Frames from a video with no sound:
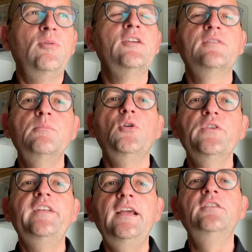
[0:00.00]
one of the
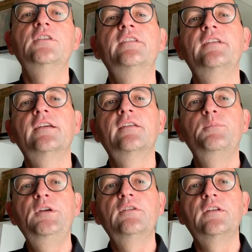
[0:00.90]
most interesting
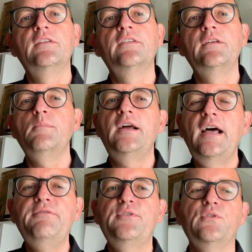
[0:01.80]
experiences in my
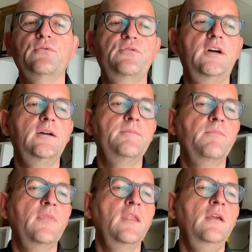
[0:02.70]
life so far.
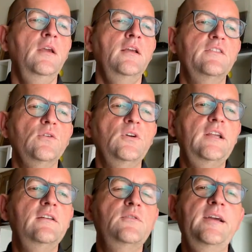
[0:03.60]
So
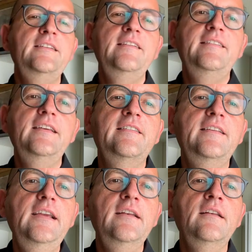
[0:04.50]
in
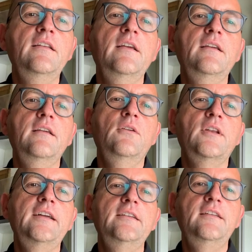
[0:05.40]
2016, the
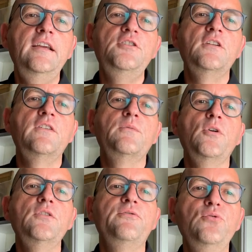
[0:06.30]
United Nations
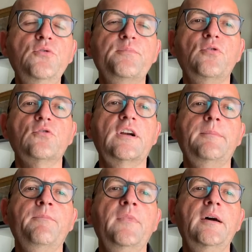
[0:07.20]
World Food
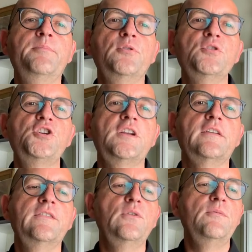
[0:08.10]
Programme approached
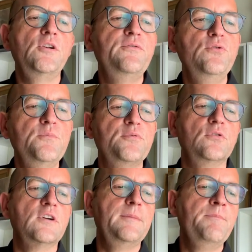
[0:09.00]
us. So the World Food
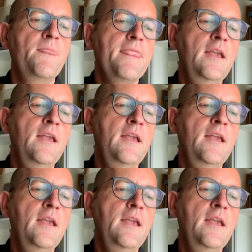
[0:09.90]
Programme